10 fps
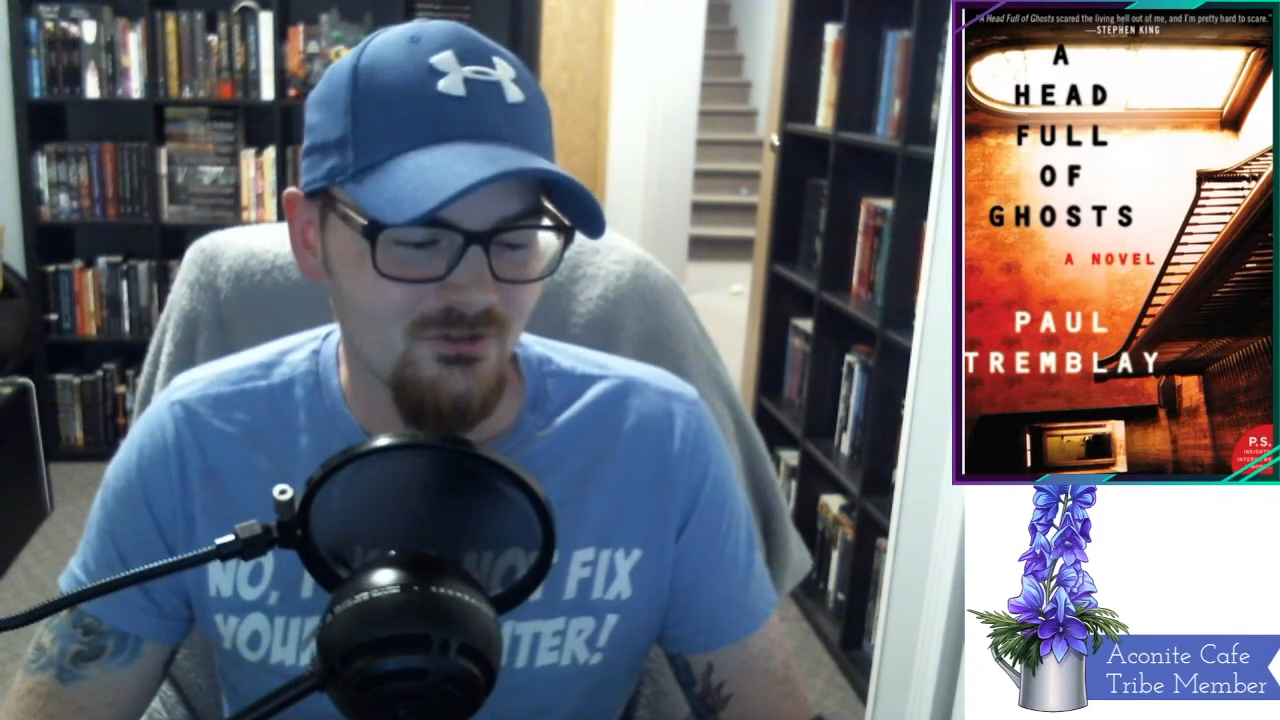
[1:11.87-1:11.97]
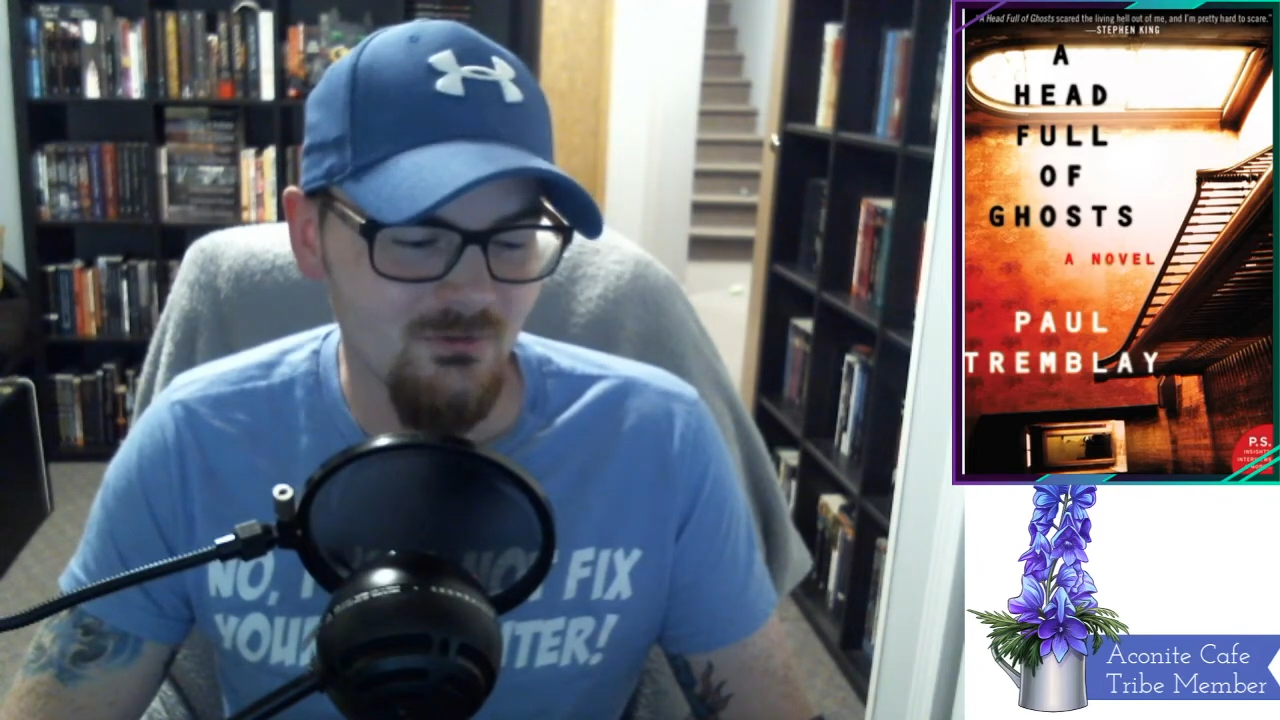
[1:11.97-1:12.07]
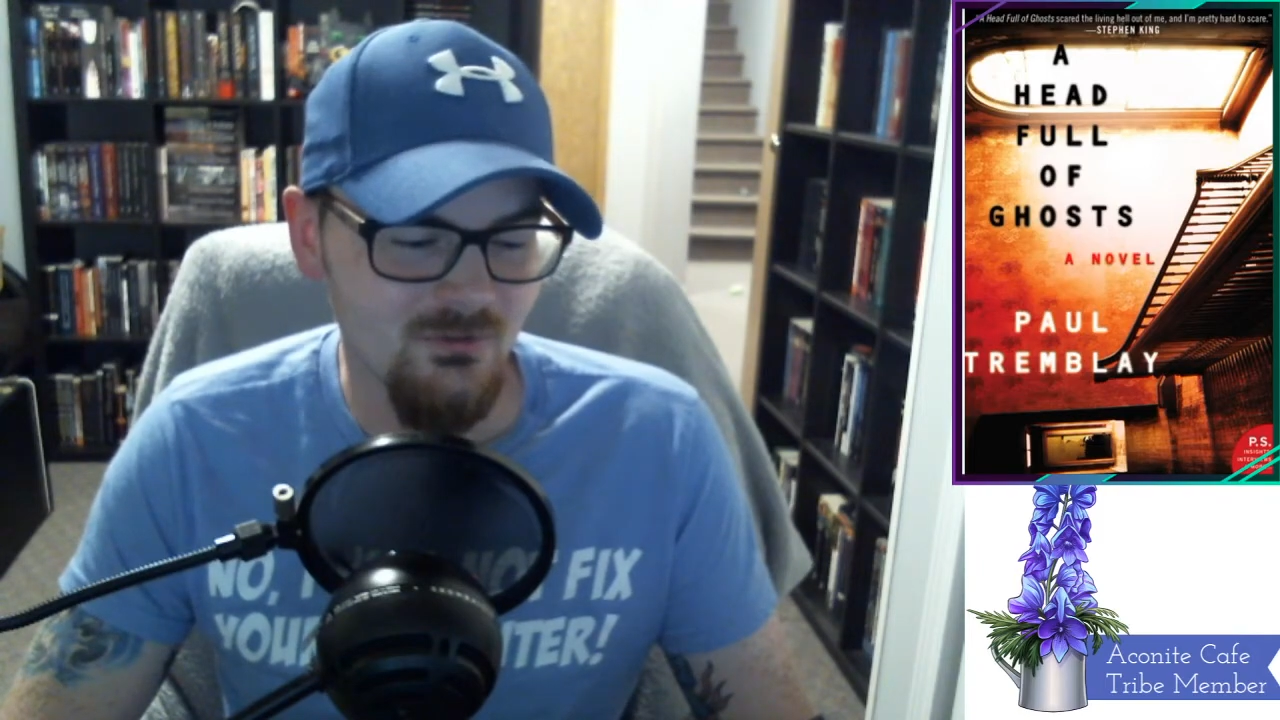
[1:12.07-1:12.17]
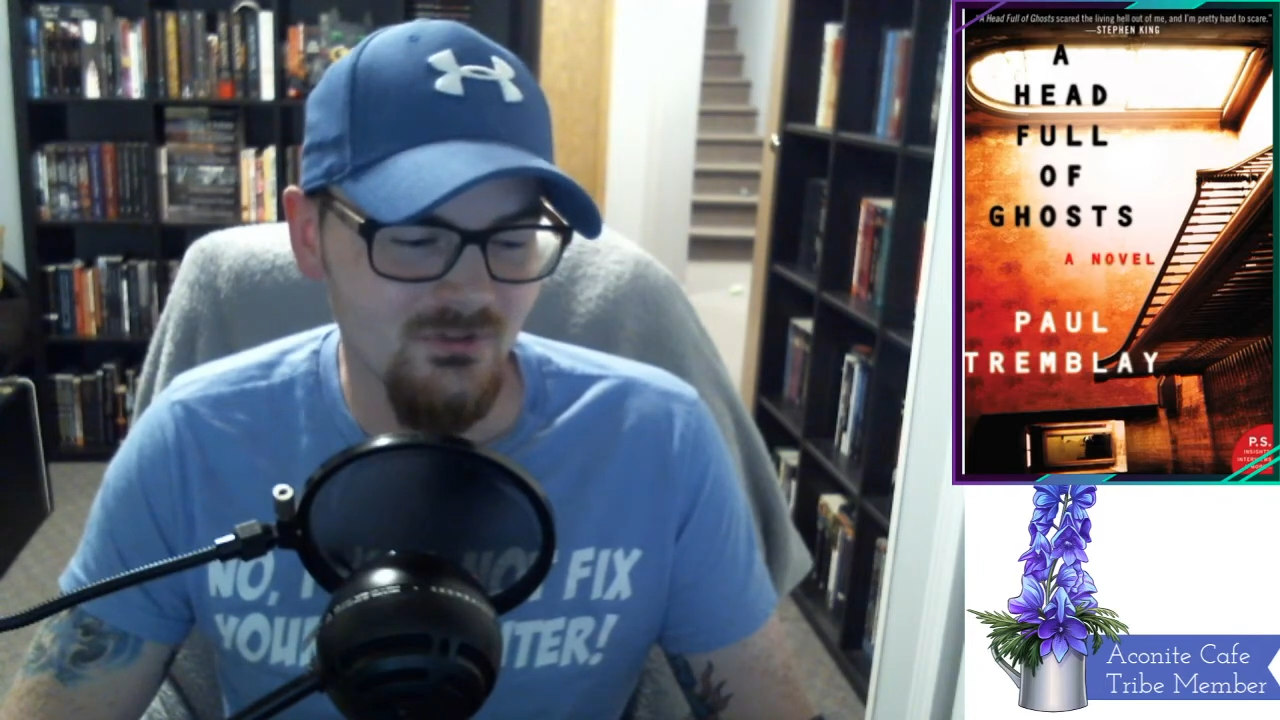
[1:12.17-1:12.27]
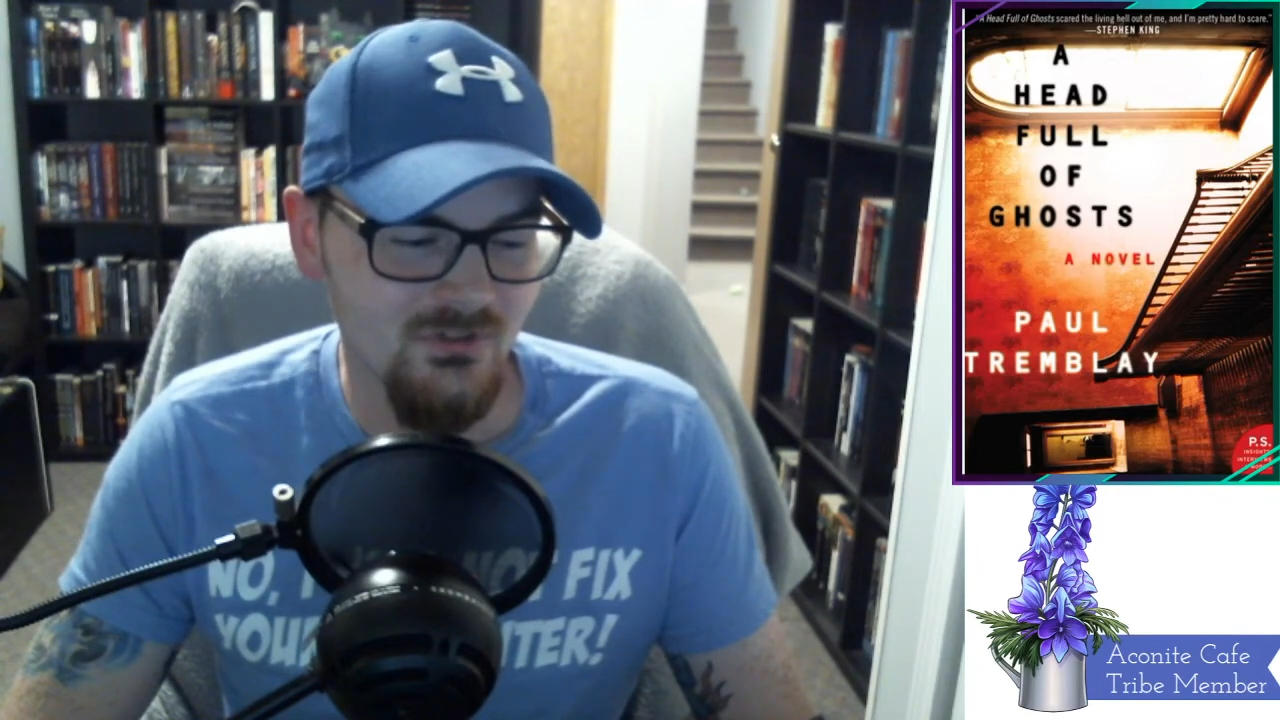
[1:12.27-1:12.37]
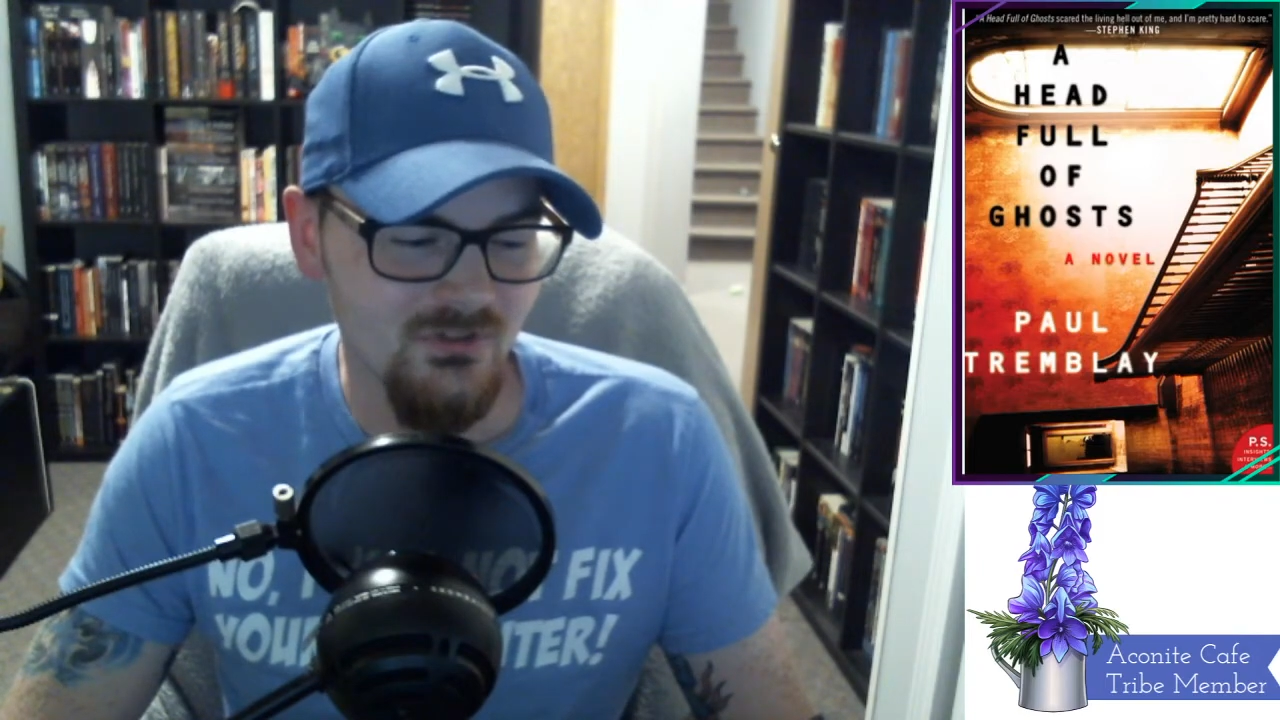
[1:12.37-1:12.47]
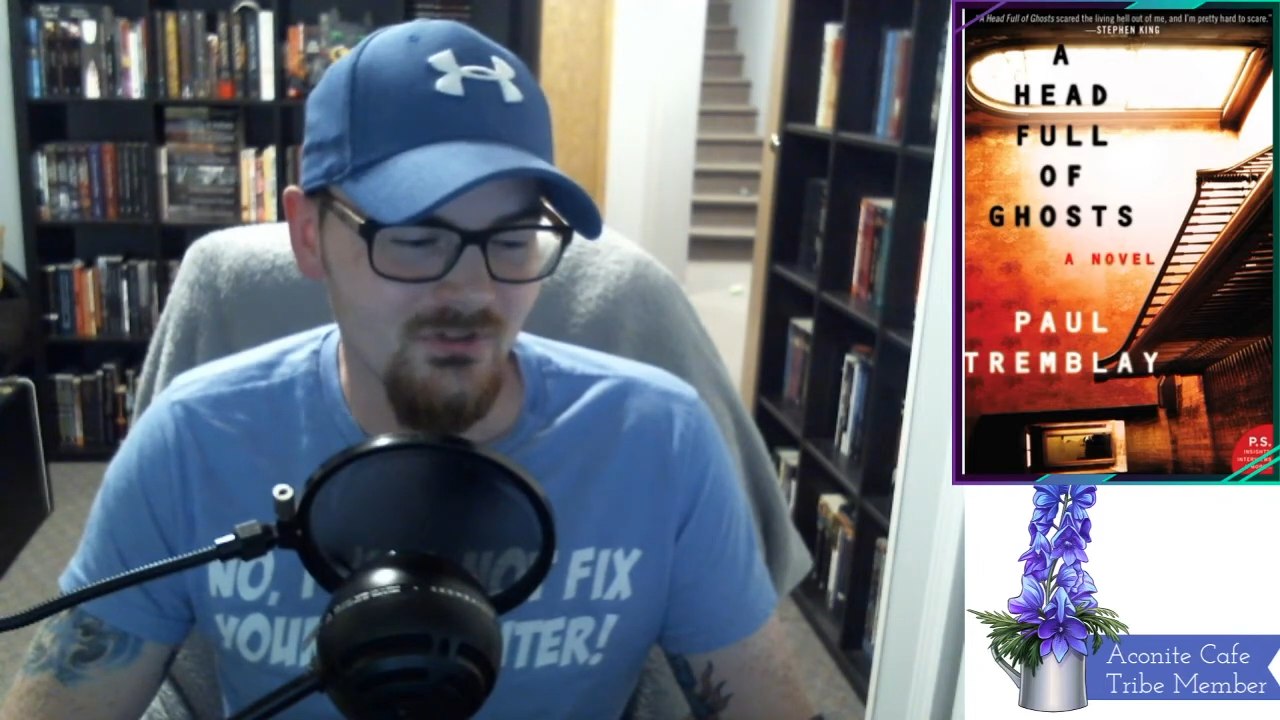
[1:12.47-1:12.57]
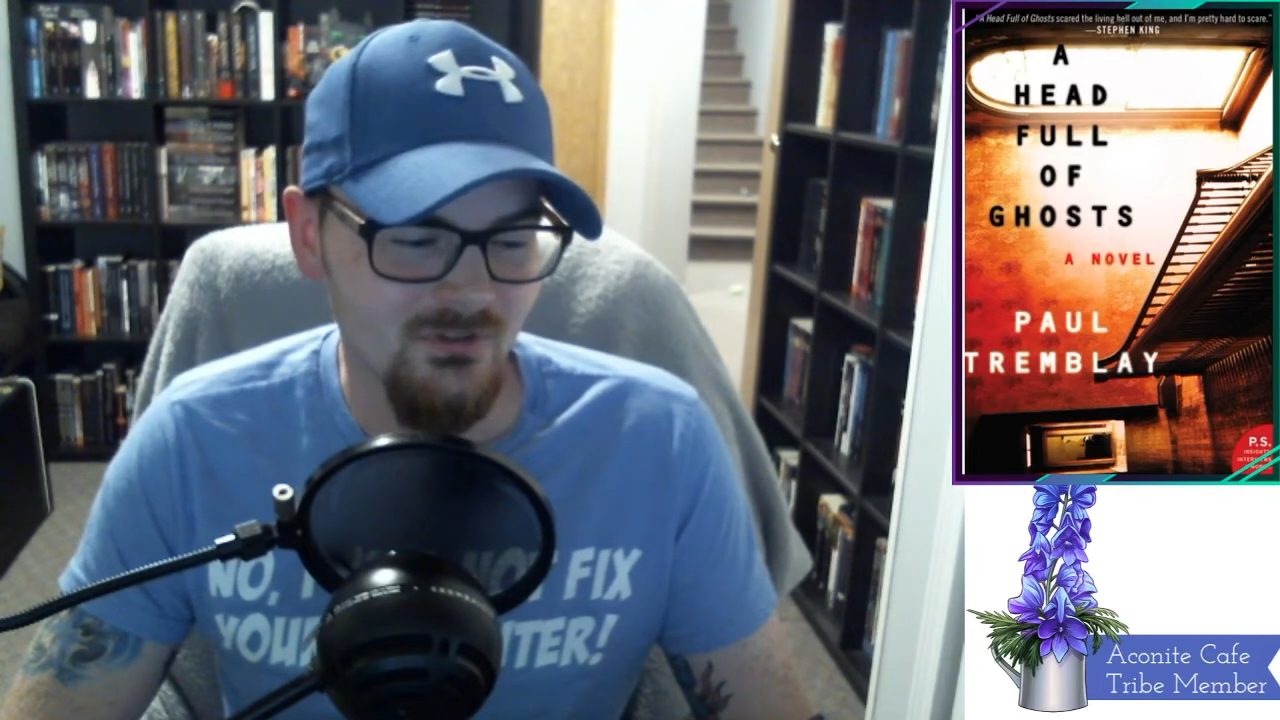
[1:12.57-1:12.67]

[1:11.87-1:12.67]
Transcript: there was